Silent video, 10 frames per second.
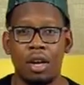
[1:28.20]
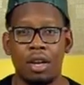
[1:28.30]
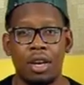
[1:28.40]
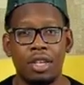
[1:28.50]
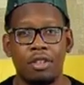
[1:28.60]

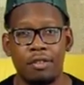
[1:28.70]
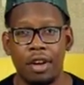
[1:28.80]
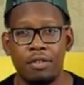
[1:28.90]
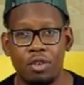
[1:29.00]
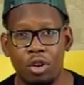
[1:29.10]
a
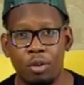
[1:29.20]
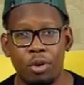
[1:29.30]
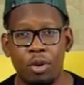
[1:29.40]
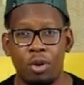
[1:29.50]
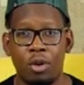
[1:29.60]
9-to-5
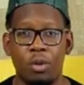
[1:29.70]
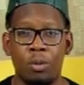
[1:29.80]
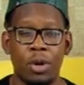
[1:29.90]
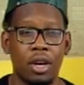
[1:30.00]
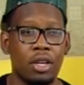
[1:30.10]
job or
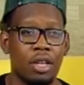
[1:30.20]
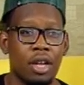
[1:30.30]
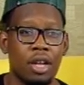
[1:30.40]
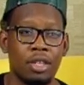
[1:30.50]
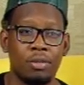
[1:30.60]

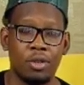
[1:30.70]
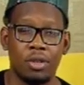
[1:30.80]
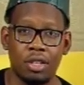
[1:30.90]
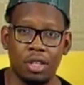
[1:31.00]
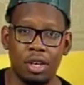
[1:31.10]
working as a
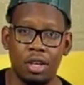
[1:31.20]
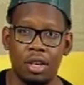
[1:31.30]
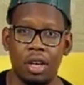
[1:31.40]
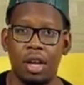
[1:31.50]
musician.